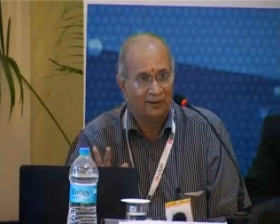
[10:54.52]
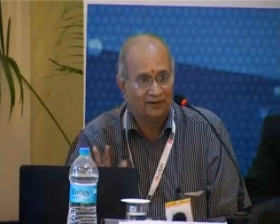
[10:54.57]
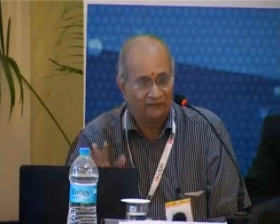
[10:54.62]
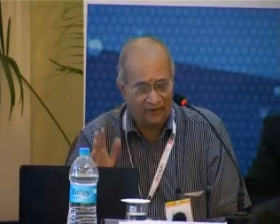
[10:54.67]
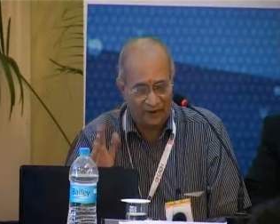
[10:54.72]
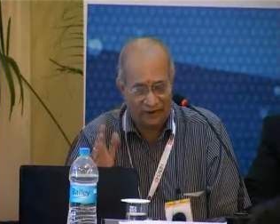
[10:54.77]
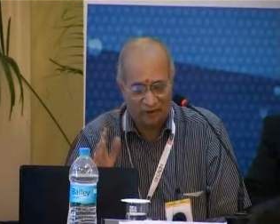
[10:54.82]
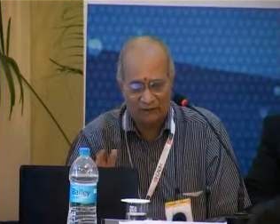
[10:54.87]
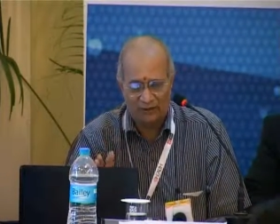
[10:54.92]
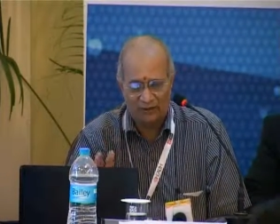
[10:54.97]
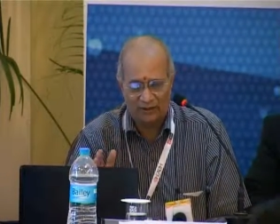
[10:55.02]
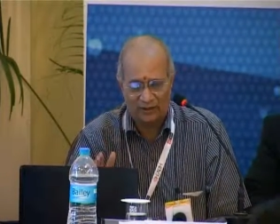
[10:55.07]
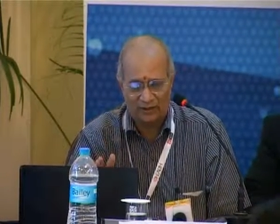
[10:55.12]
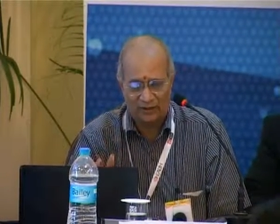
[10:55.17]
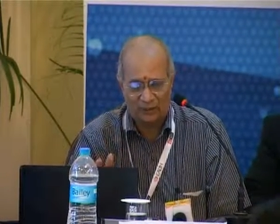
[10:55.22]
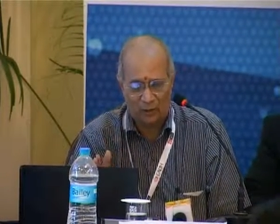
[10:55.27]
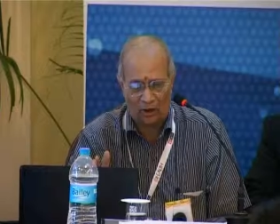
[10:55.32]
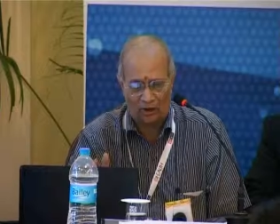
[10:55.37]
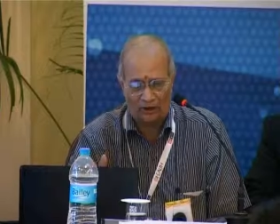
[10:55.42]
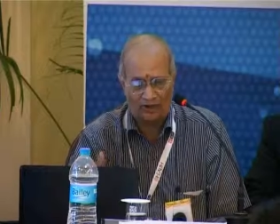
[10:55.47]
We review
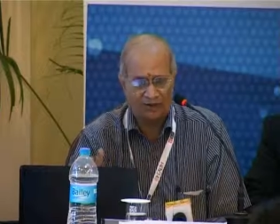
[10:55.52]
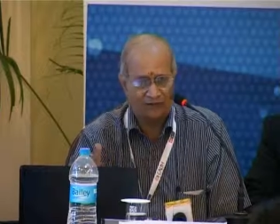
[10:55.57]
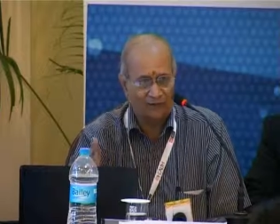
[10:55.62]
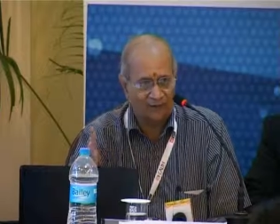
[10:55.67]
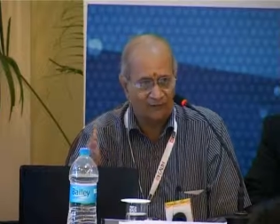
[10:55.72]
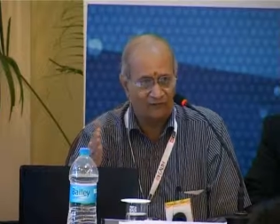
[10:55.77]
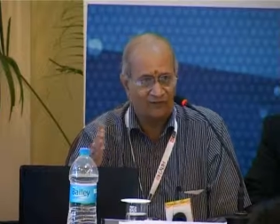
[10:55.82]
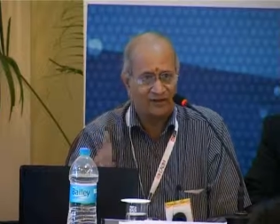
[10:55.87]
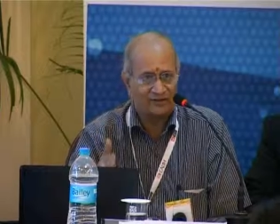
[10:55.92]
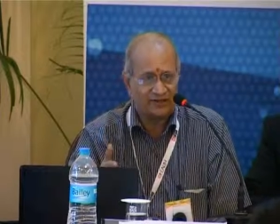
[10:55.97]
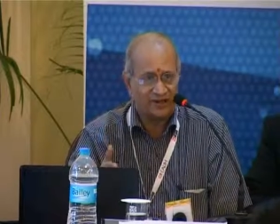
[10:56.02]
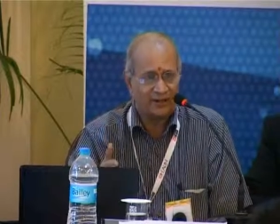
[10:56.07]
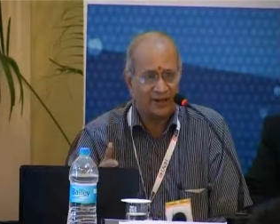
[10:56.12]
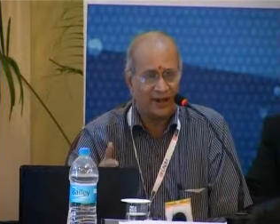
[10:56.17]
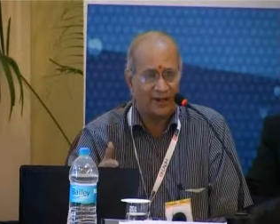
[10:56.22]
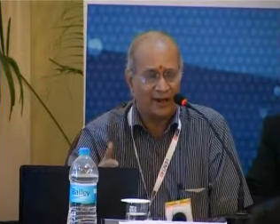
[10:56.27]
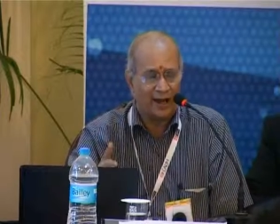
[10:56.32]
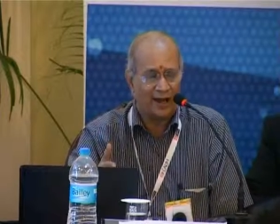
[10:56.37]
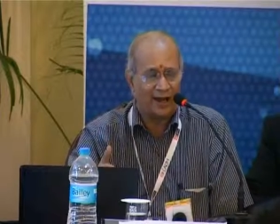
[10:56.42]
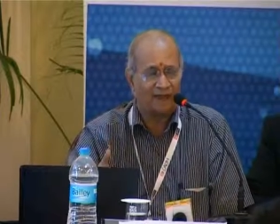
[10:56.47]
this project, then we see
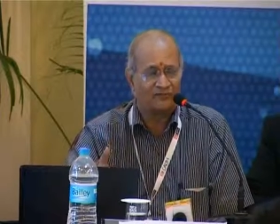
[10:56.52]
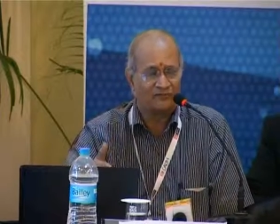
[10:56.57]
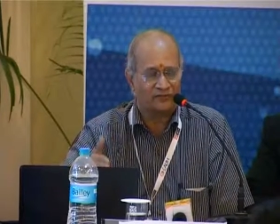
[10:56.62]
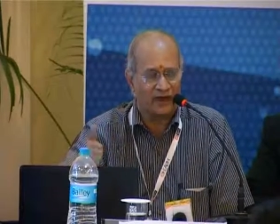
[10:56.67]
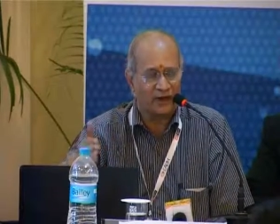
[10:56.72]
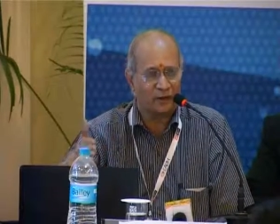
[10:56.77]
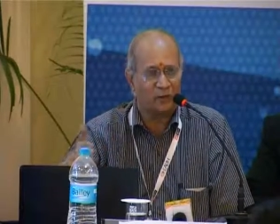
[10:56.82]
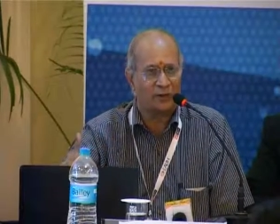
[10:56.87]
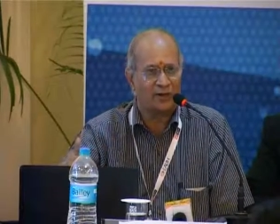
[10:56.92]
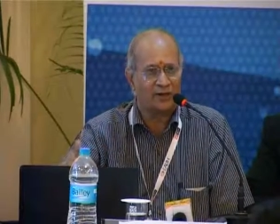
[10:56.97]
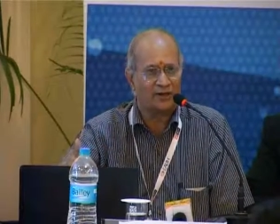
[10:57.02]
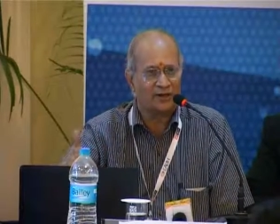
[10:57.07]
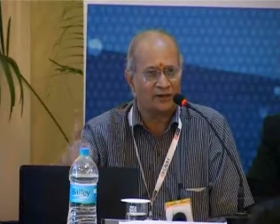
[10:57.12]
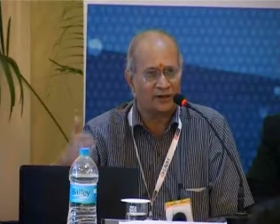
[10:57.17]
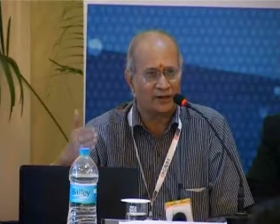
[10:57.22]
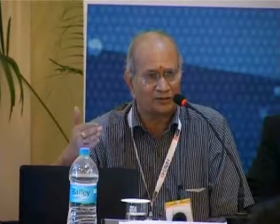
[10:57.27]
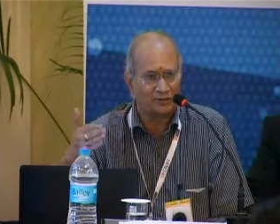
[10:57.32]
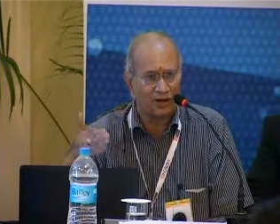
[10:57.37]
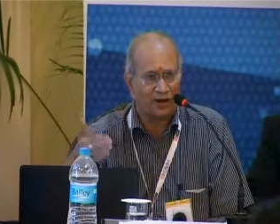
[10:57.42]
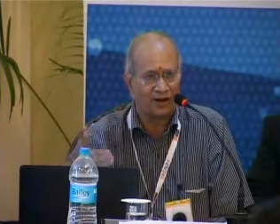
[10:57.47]
the kind of stakeholders'
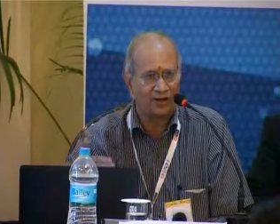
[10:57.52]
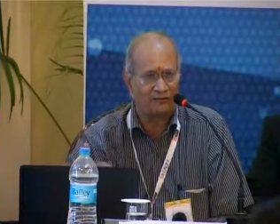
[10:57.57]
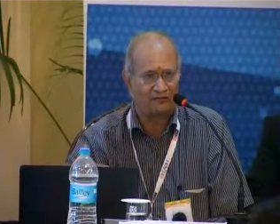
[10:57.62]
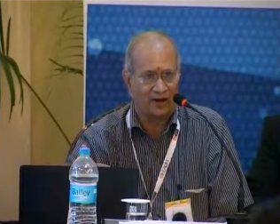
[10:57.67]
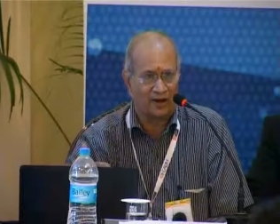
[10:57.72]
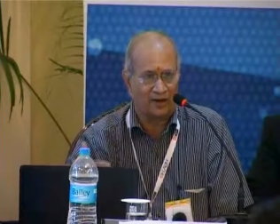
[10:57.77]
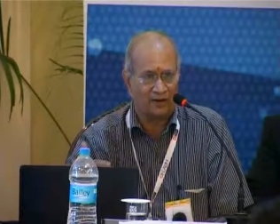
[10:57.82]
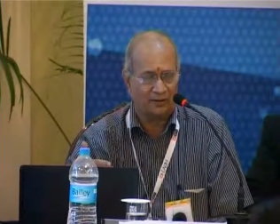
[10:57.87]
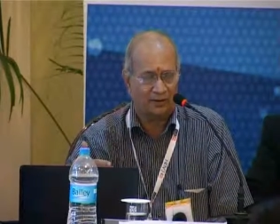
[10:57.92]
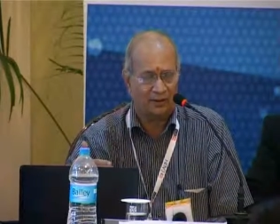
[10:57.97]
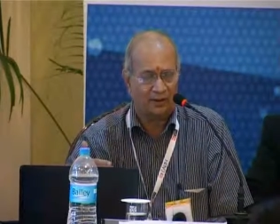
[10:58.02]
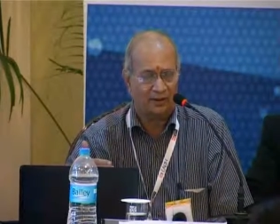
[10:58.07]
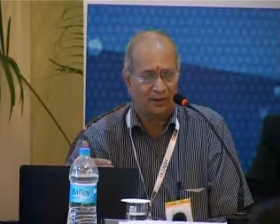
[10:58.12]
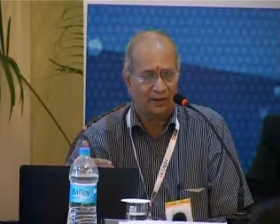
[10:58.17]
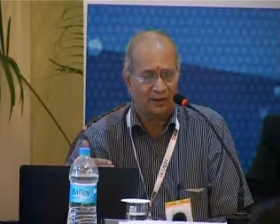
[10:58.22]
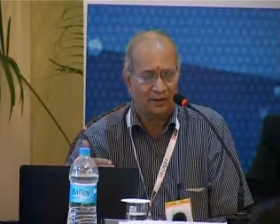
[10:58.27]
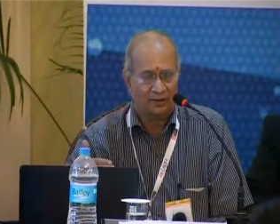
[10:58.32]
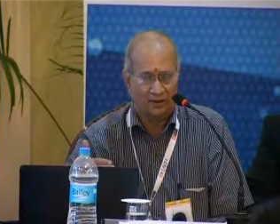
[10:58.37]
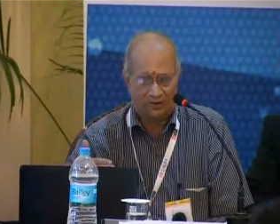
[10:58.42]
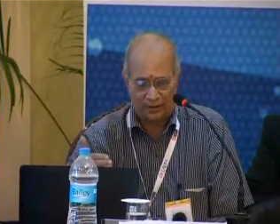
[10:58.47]
interests are different.
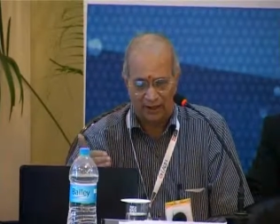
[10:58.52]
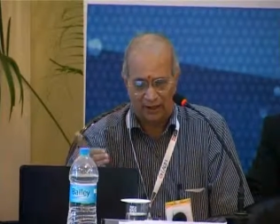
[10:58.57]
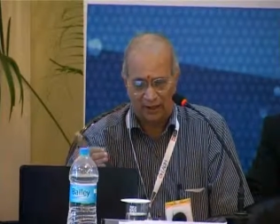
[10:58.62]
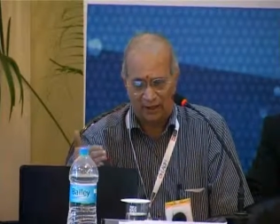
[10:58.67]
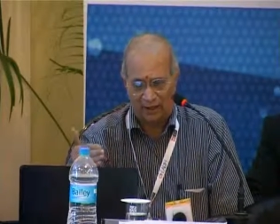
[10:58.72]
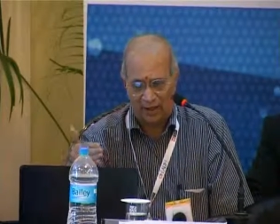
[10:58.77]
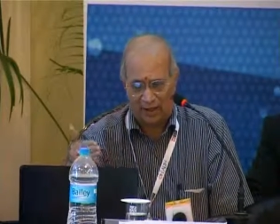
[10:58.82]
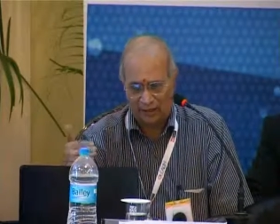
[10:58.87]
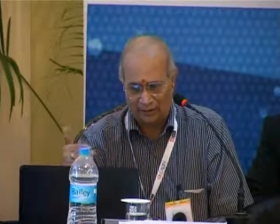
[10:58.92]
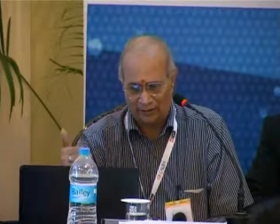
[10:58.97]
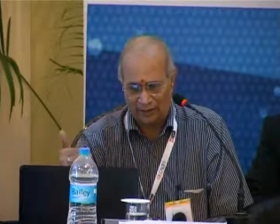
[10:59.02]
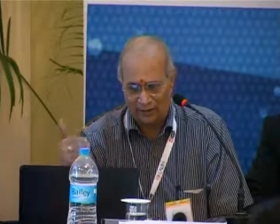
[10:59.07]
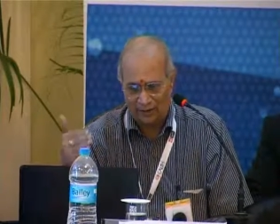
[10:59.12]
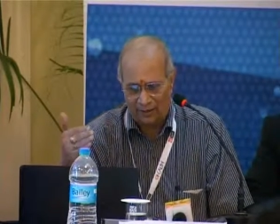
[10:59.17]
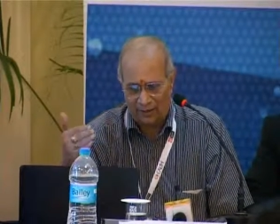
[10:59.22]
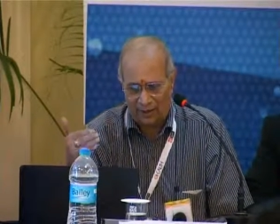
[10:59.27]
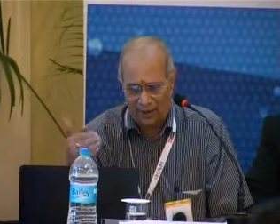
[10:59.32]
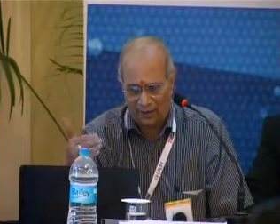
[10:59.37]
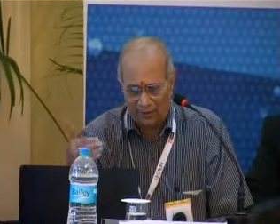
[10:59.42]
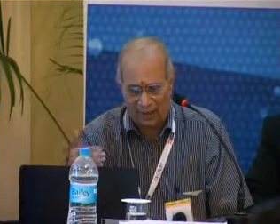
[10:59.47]
See, I
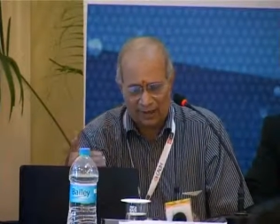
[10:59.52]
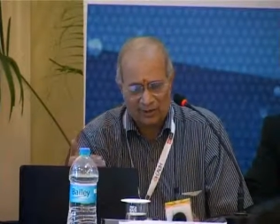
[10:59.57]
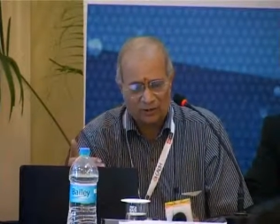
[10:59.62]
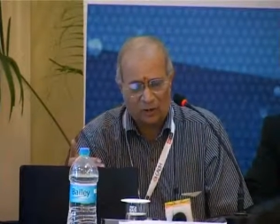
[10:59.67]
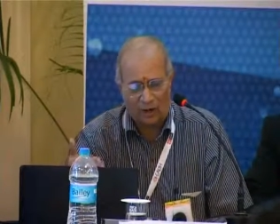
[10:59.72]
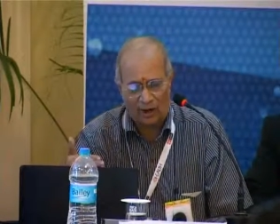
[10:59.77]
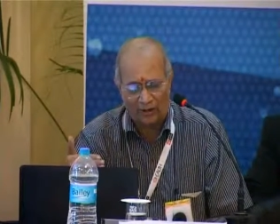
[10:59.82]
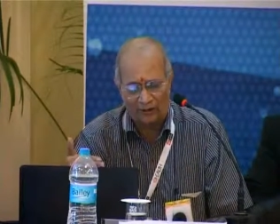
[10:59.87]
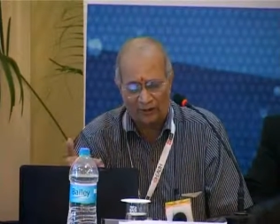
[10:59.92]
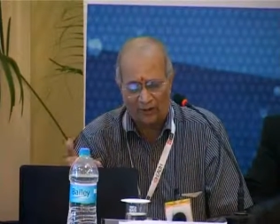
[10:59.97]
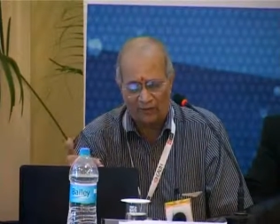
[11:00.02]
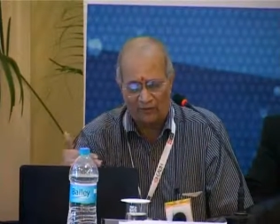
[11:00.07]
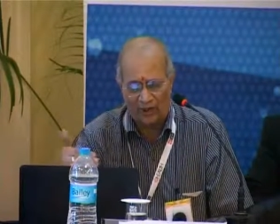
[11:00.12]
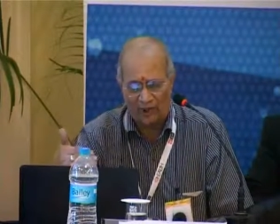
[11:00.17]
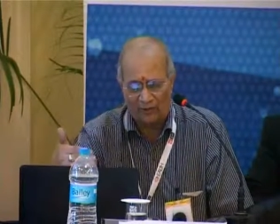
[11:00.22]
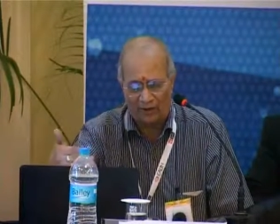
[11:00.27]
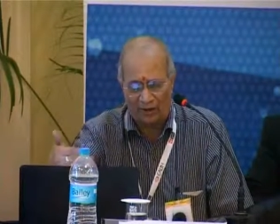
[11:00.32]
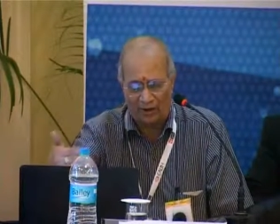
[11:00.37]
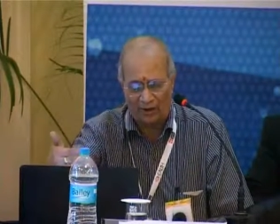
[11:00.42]
think uh, there is one thing we have